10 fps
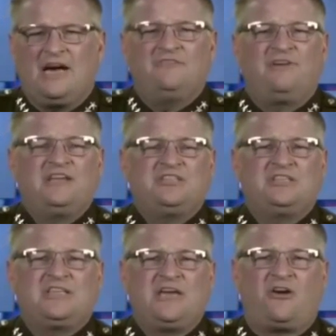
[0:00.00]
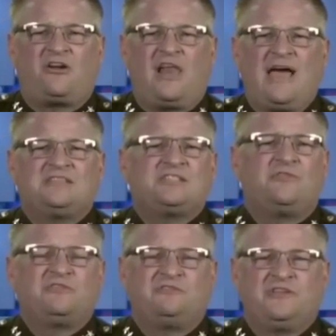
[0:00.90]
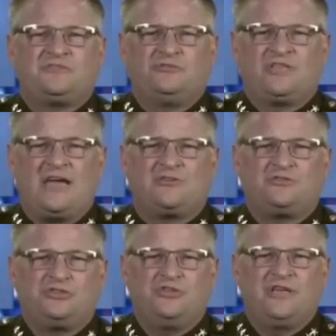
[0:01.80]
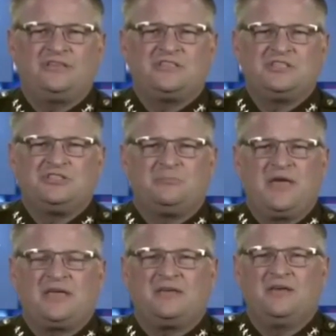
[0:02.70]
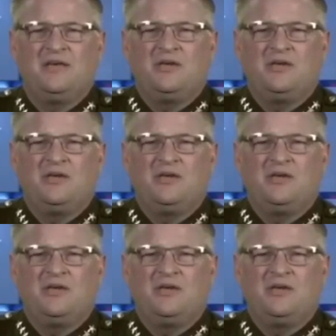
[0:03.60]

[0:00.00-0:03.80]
I invite you to take our class, Self-Defense Through Tactical Shooting and Decision Making,